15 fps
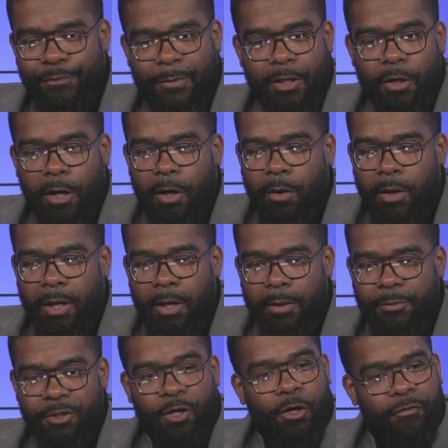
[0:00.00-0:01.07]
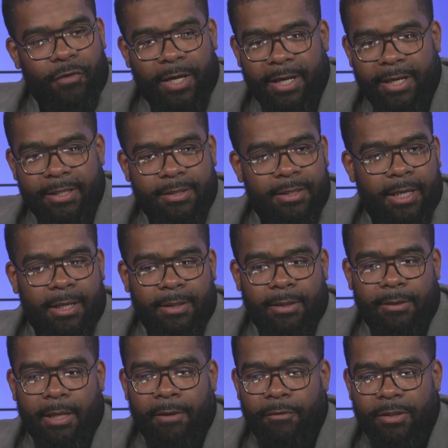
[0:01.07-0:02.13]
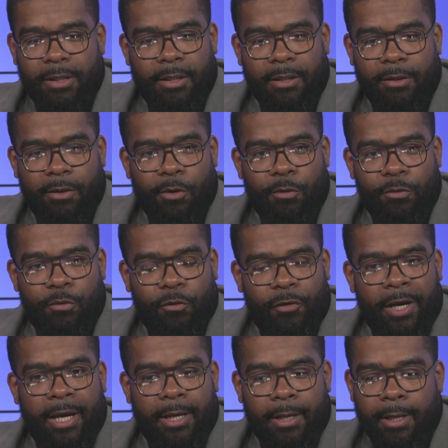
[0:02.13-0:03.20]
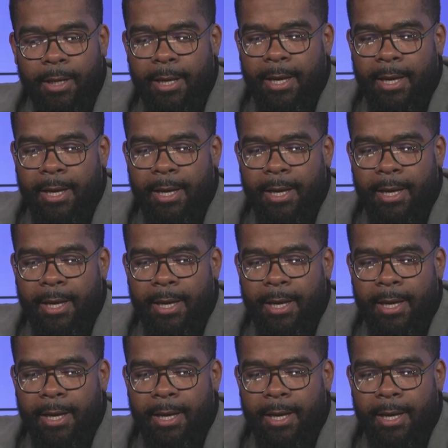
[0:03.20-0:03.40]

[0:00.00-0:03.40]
you know, um, surveys say everything goes great,